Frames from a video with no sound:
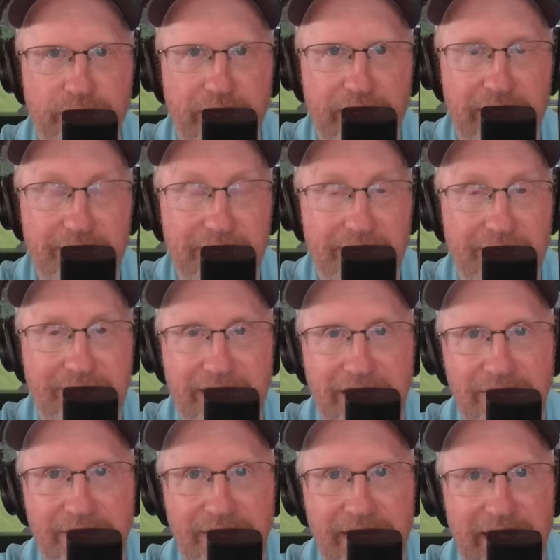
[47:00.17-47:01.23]
seconds.
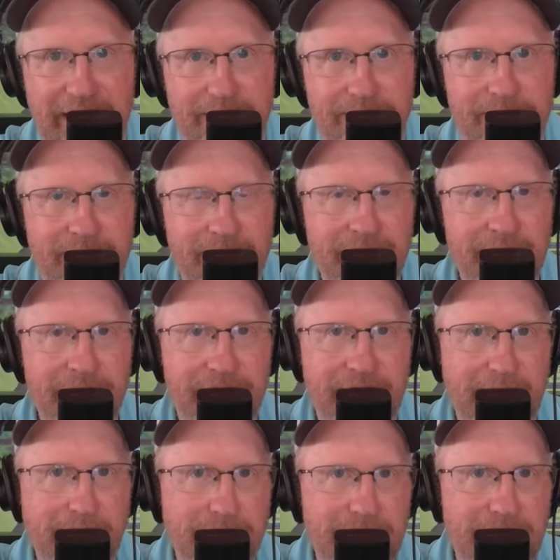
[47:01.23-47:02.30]
Extend the game to
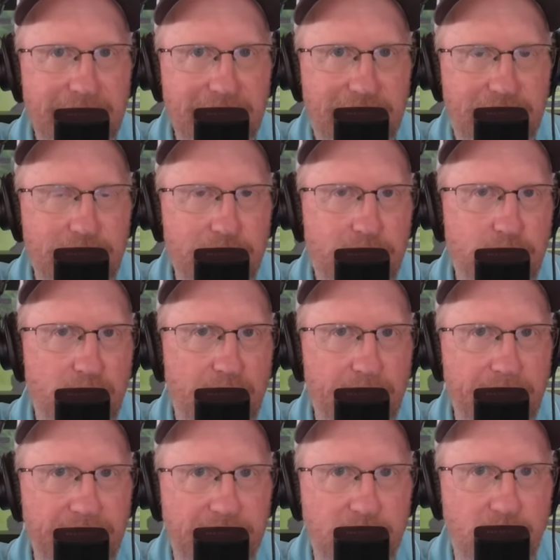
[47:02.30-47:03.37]
NBA
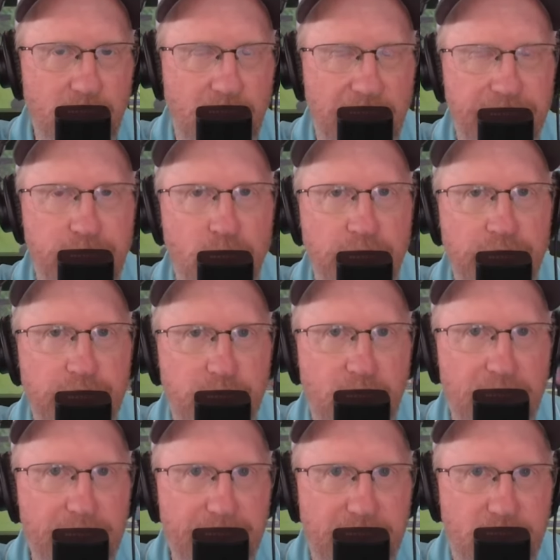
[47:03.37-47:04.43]
four
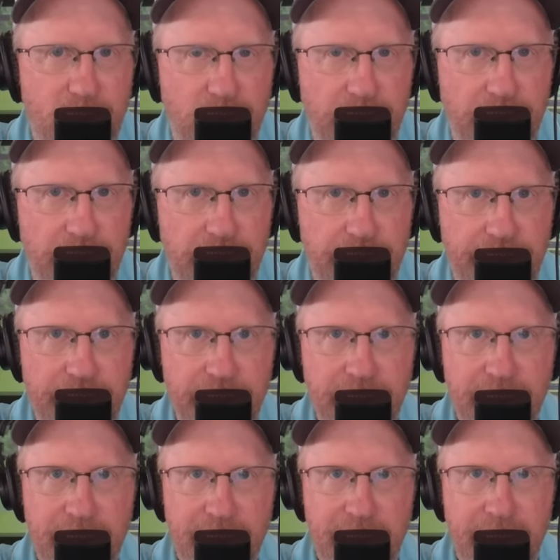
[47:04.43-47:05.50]
12-minute quarters.
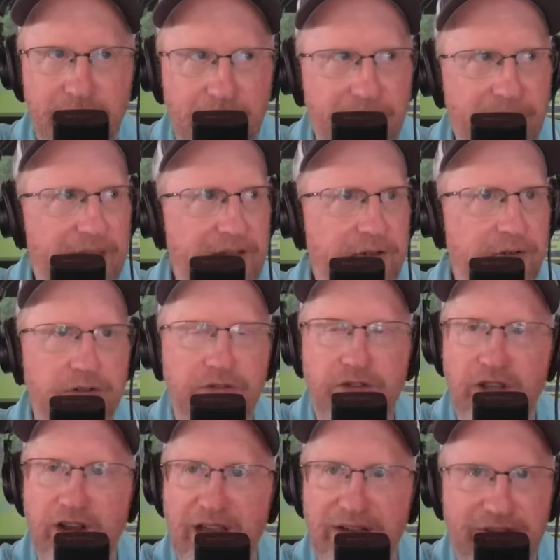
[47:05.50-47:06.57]
And then you're
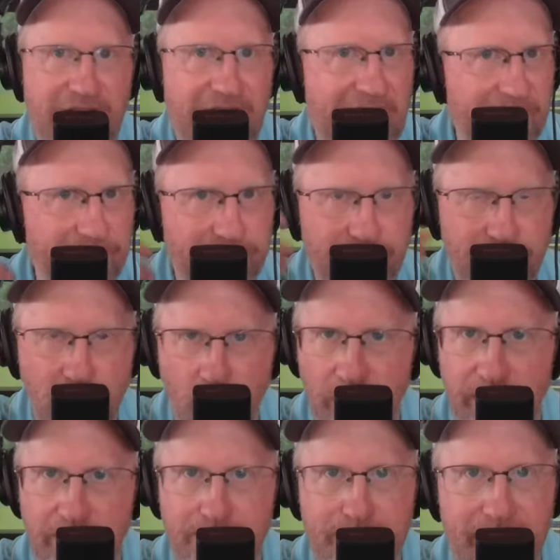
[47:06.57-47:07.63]
just going to have a higher
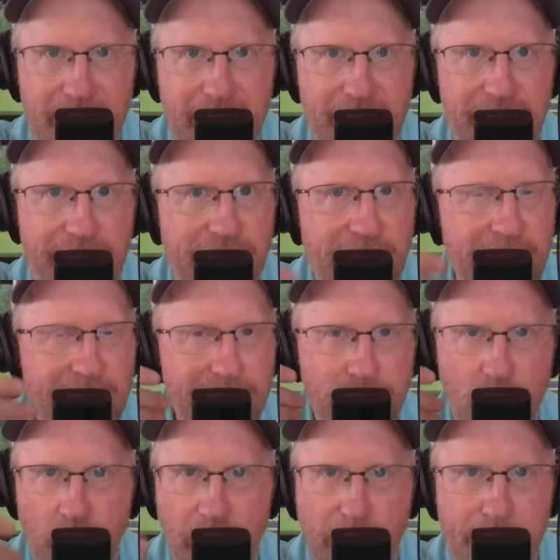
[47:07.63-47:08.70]
scoring pace,
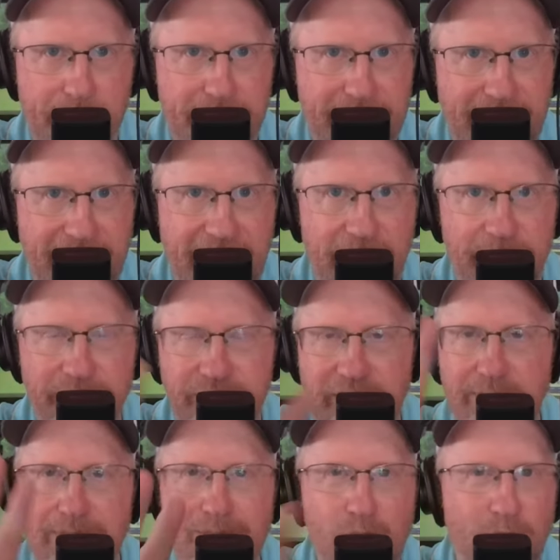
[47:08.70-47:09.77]
more up and down. It's
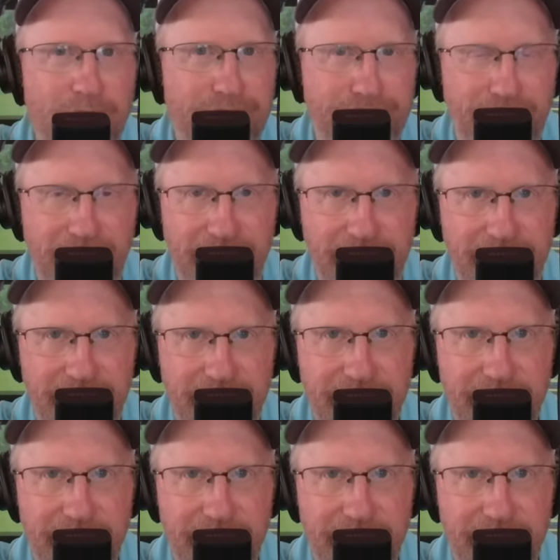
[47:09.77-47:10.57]
going to be more fun.